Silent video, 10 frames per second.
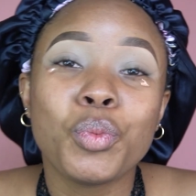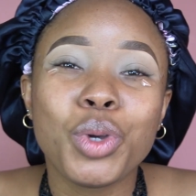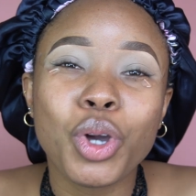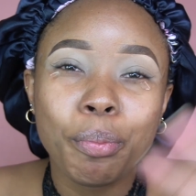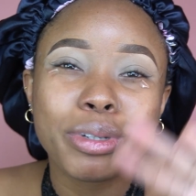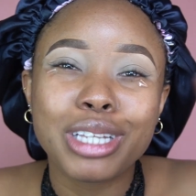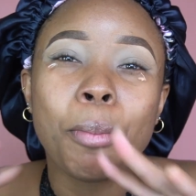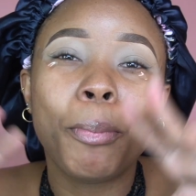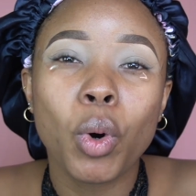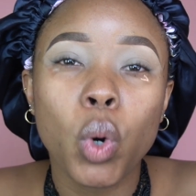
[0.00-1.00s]
We go put
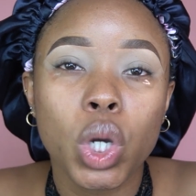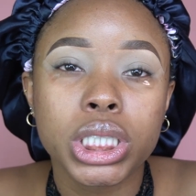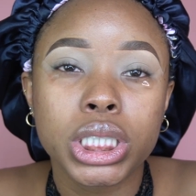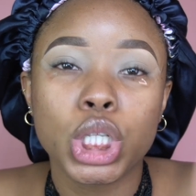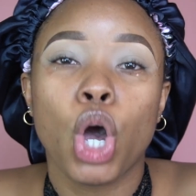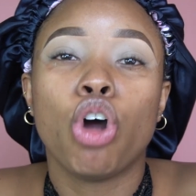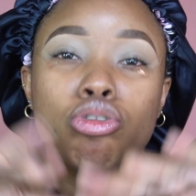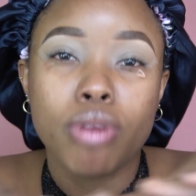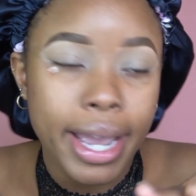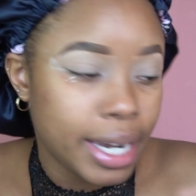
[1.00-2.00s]
a pause
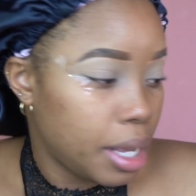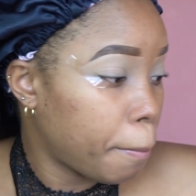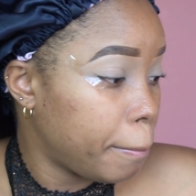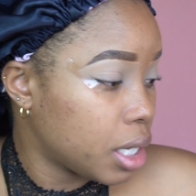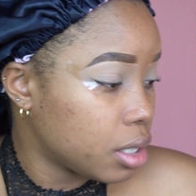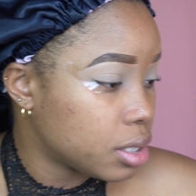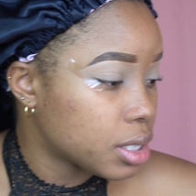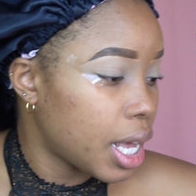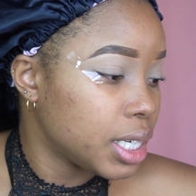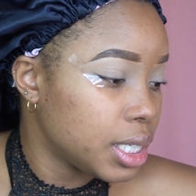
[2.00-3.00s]
right
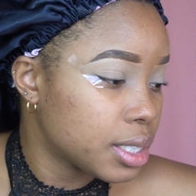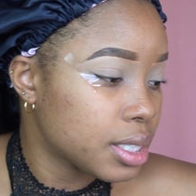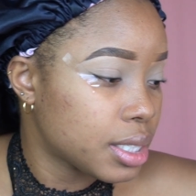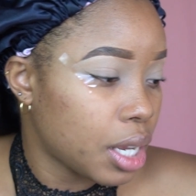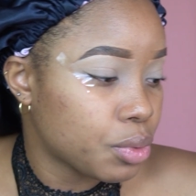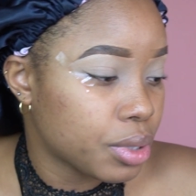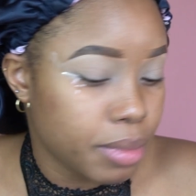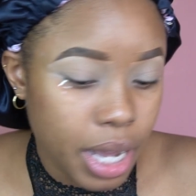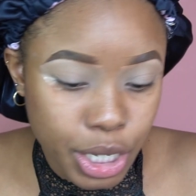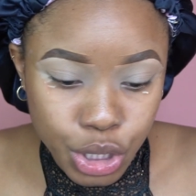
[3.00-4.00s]
because I need to start with
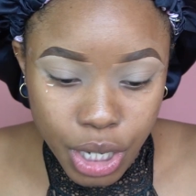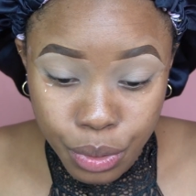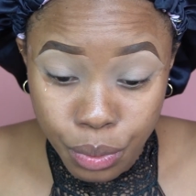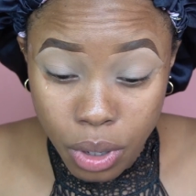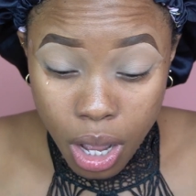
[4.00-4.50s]
my eyeshadow.